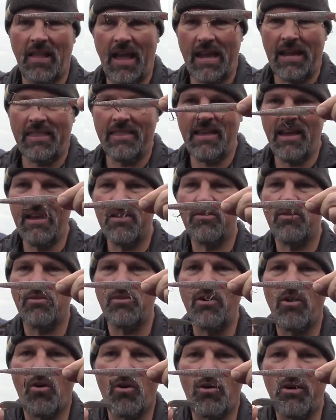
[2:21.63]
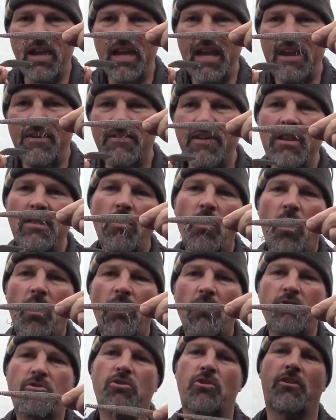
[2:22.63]
like this or, or even
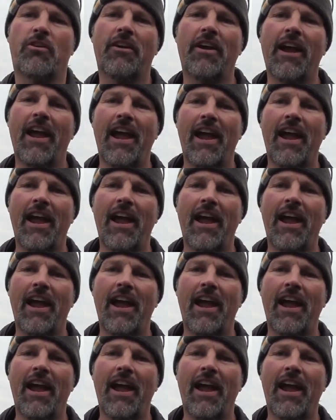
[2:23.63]
larger.